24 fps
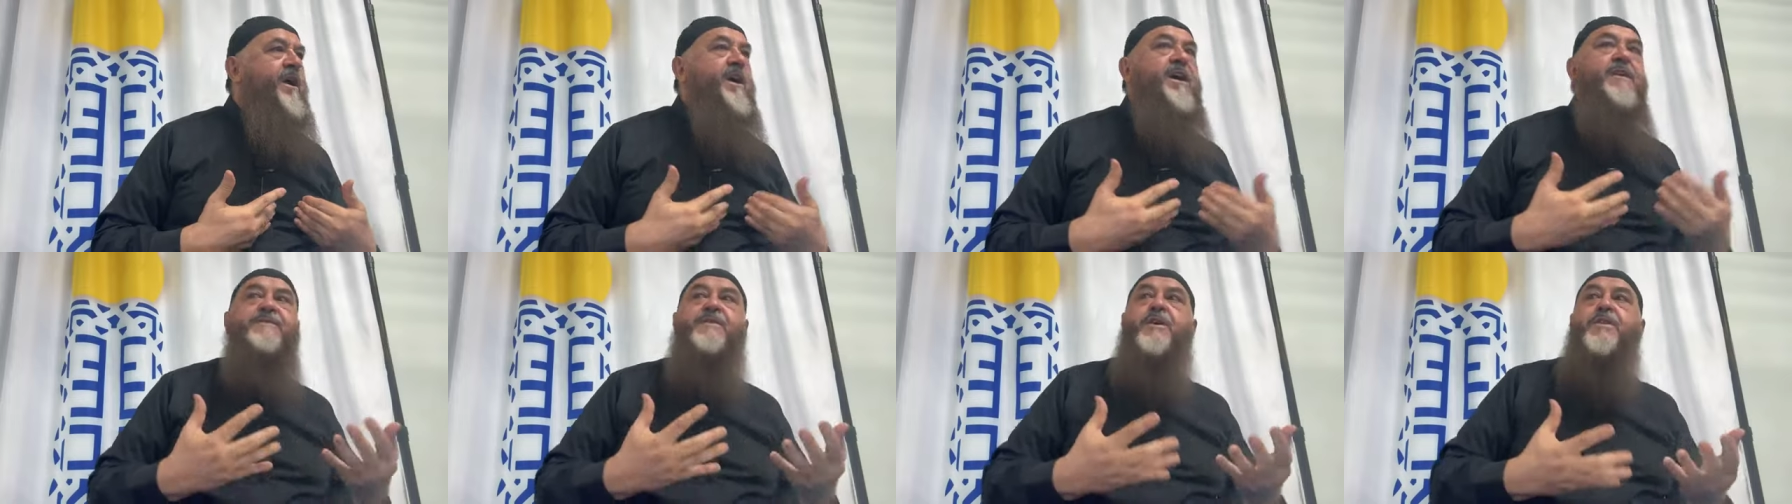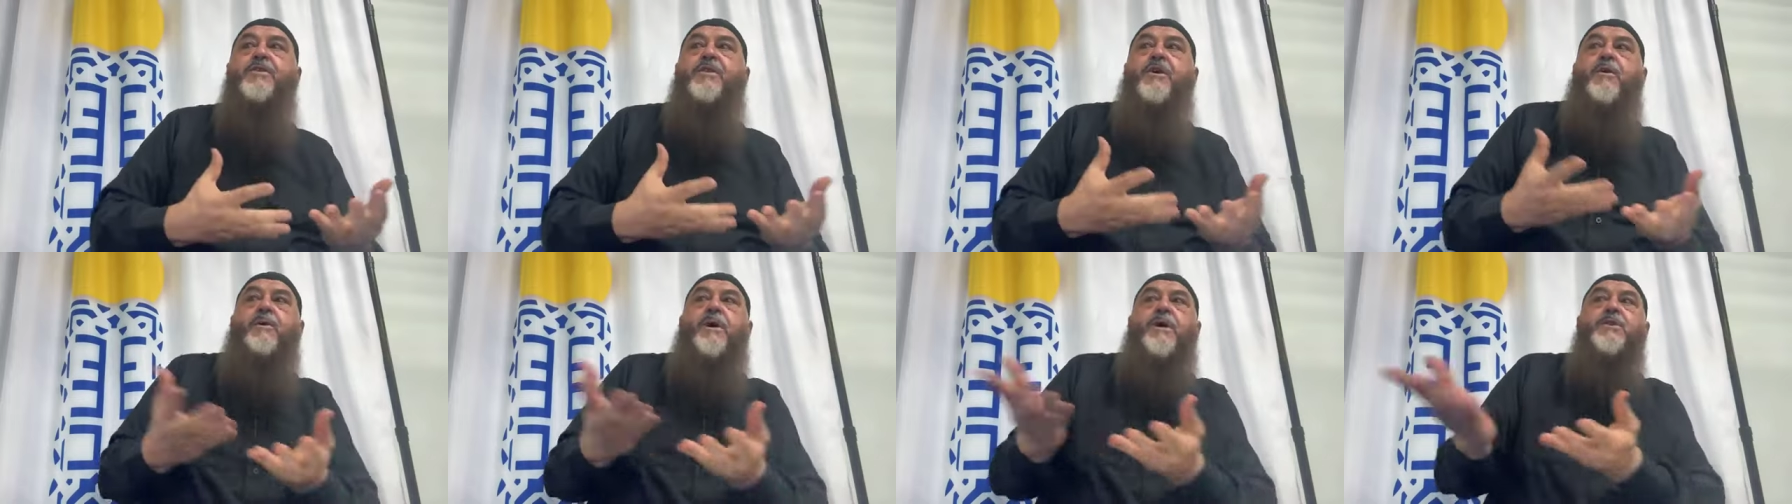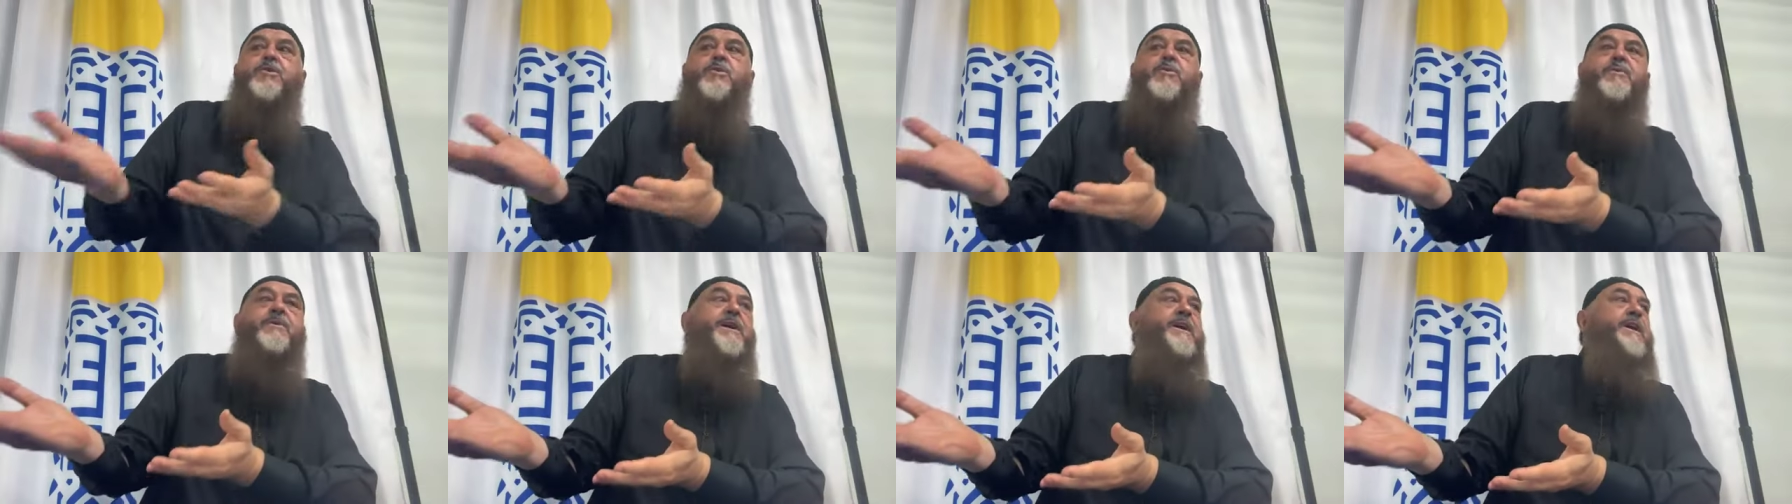Even the
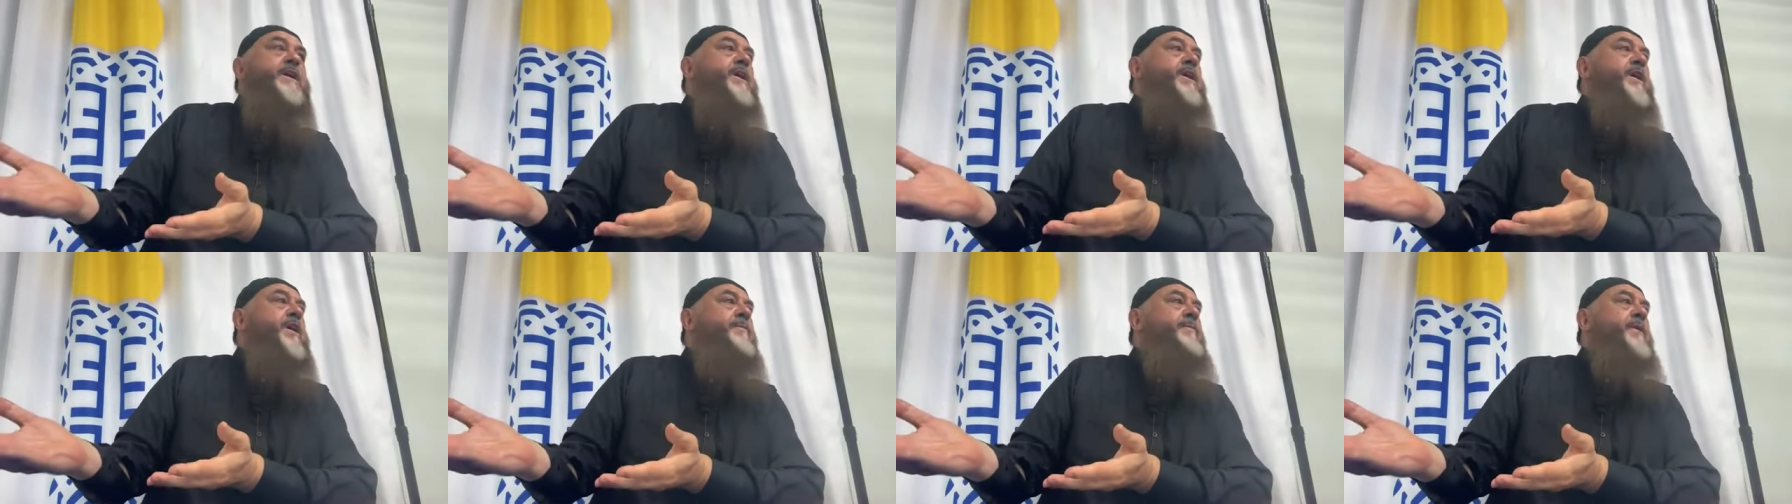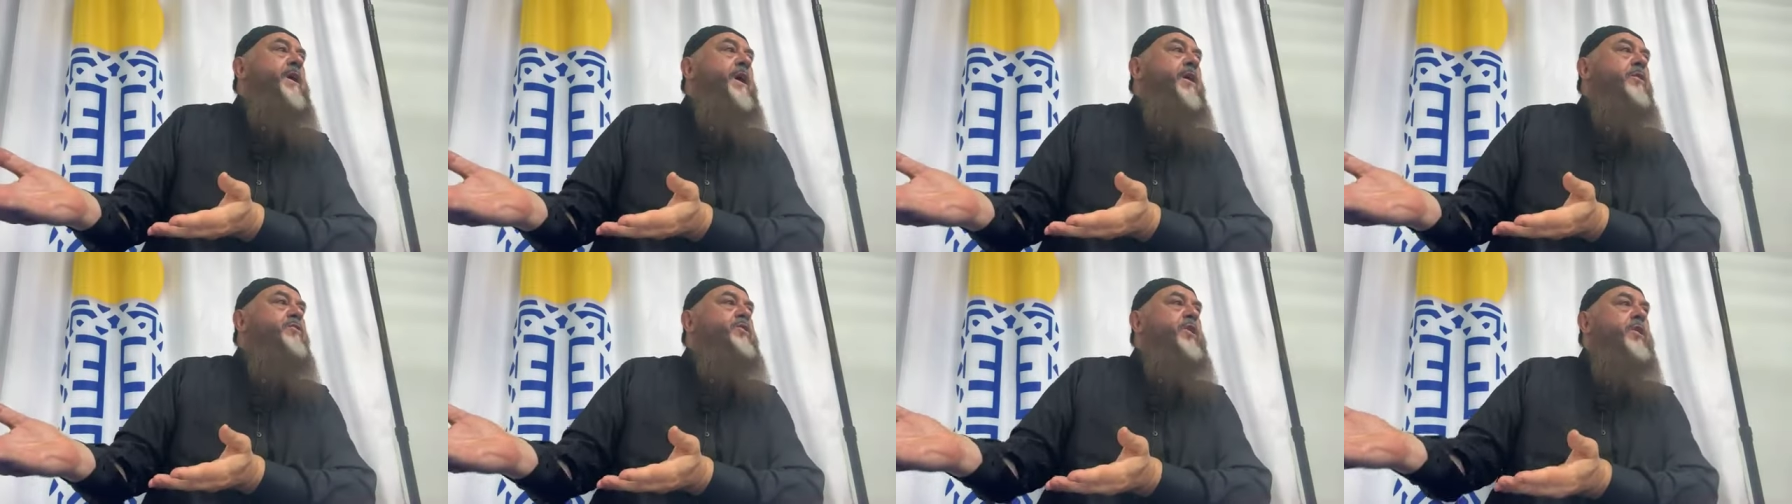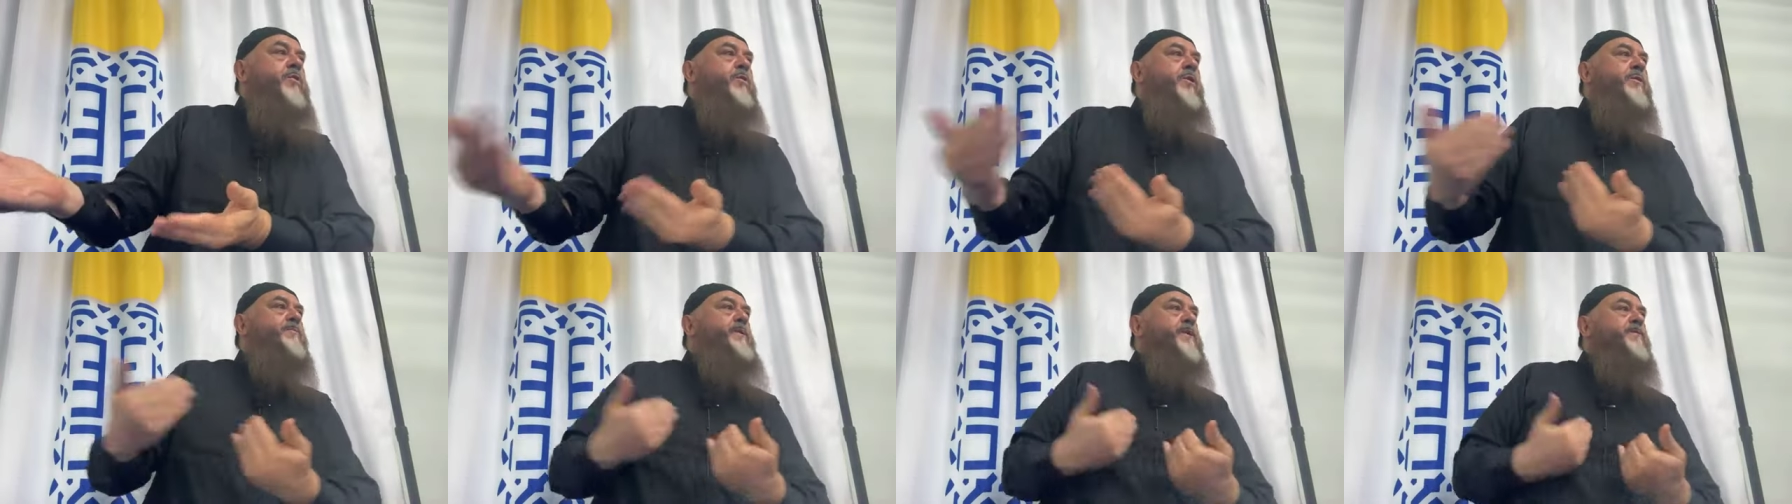one you're reading
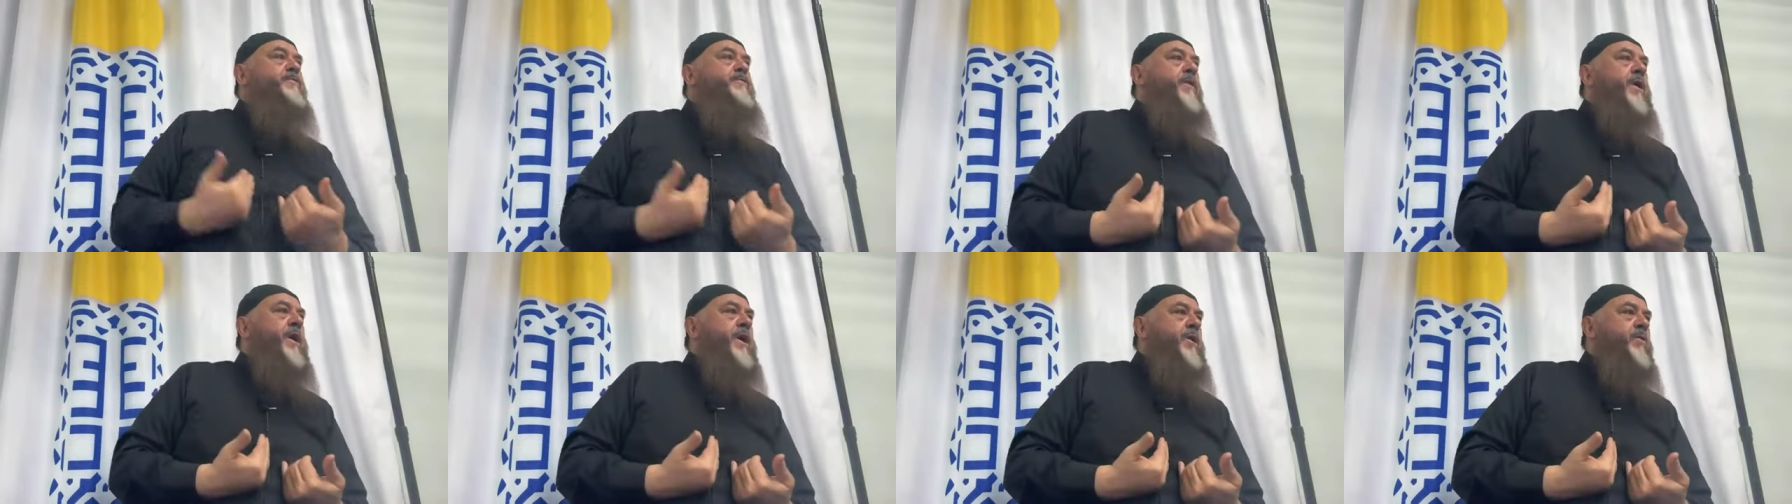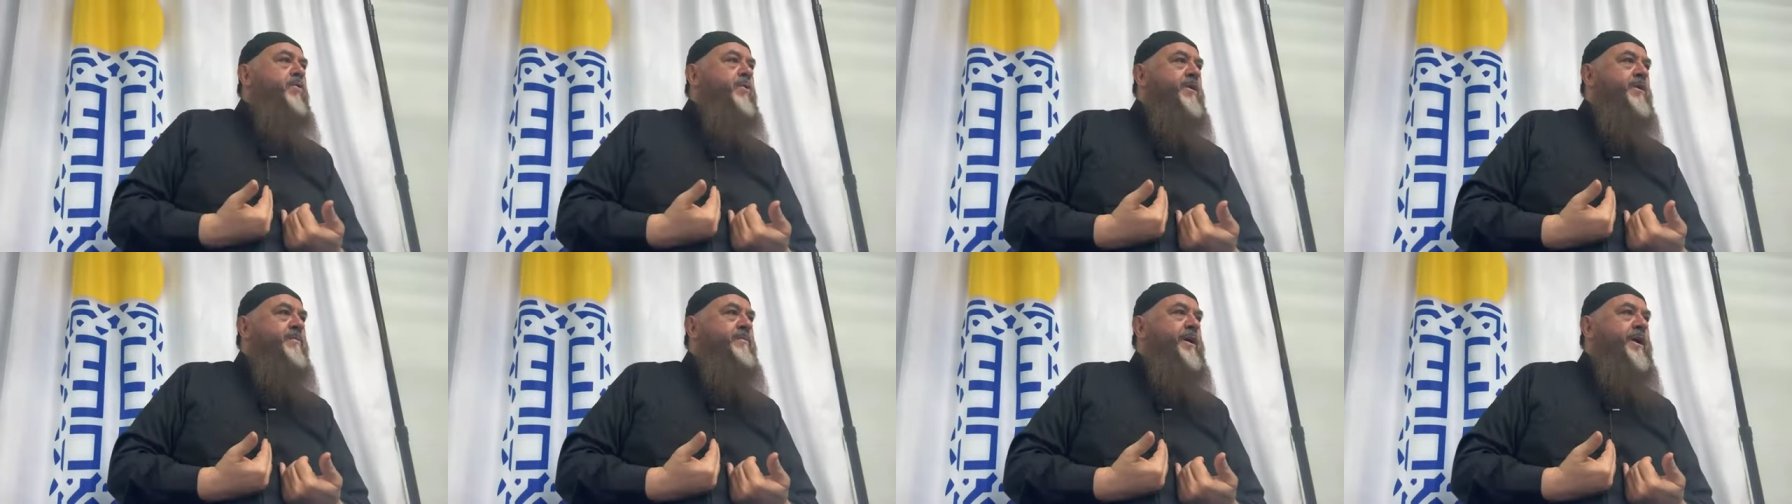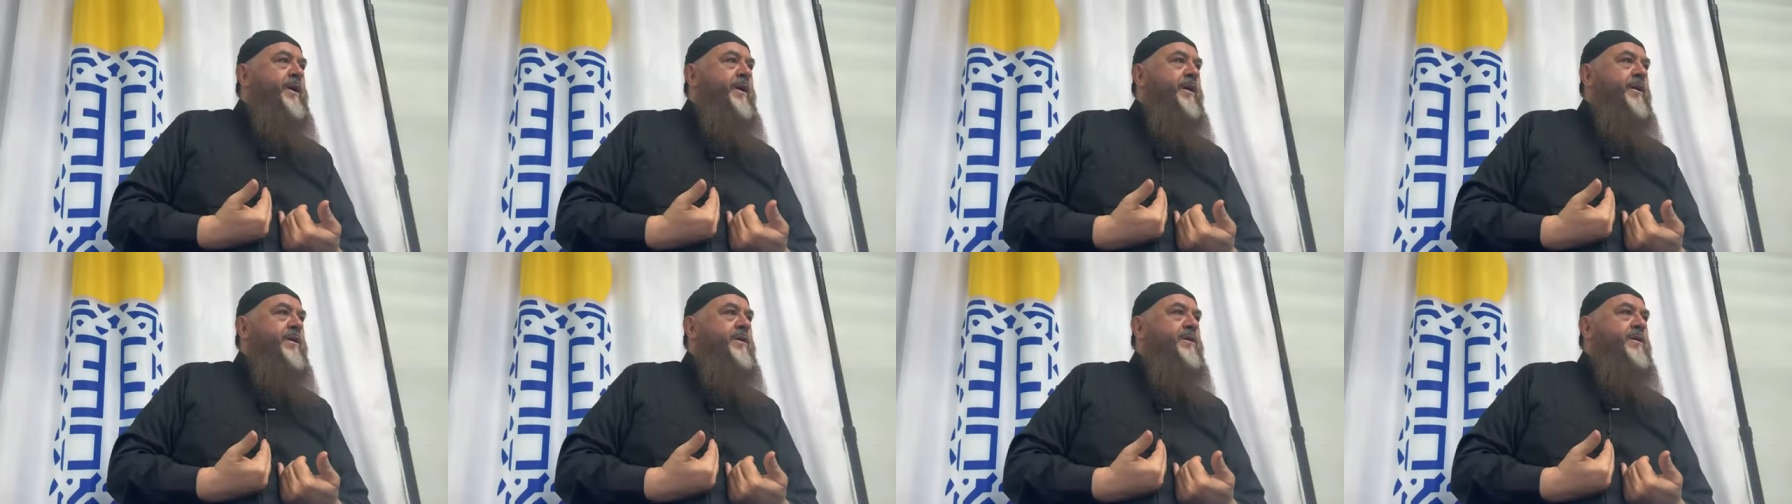about, he will be following
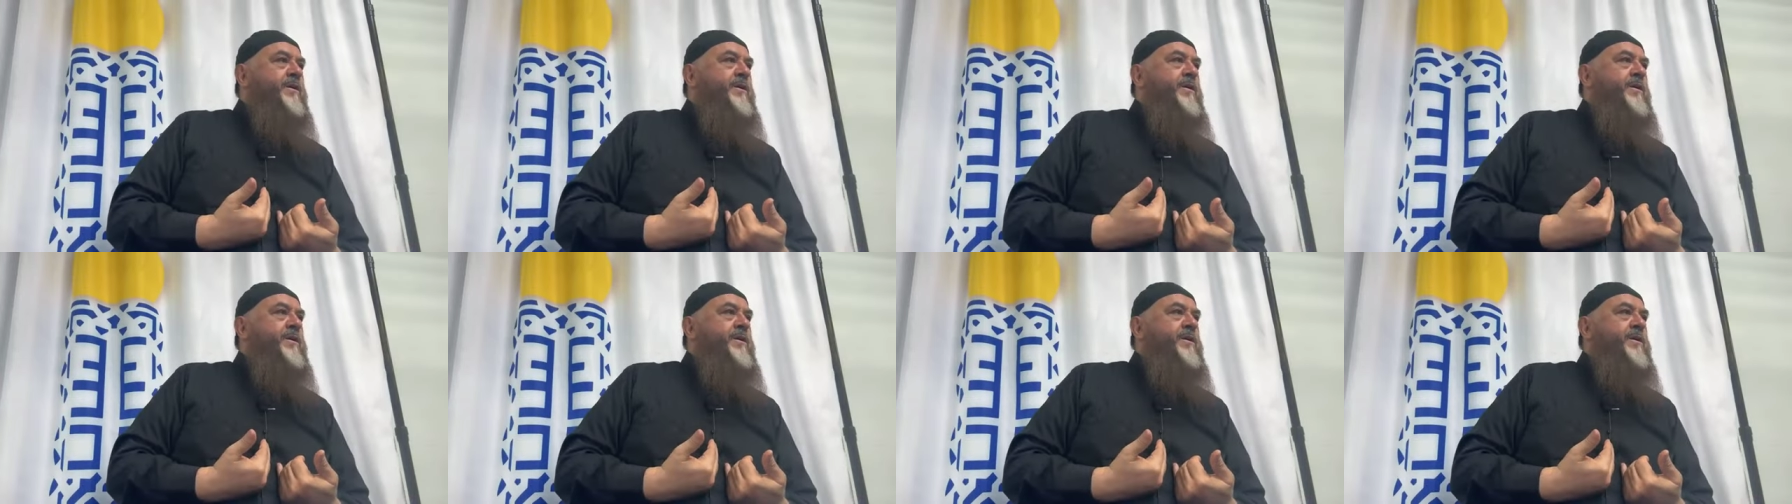me.